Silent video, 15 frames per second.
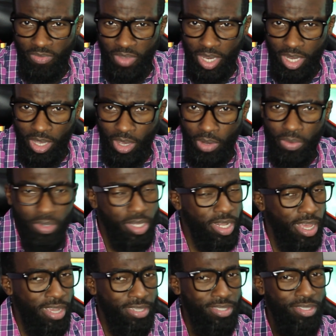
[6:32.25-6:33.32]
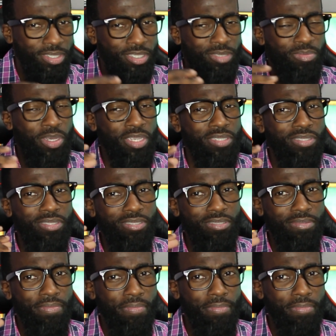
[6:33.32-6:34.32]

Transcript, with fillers: video. Class dismissed.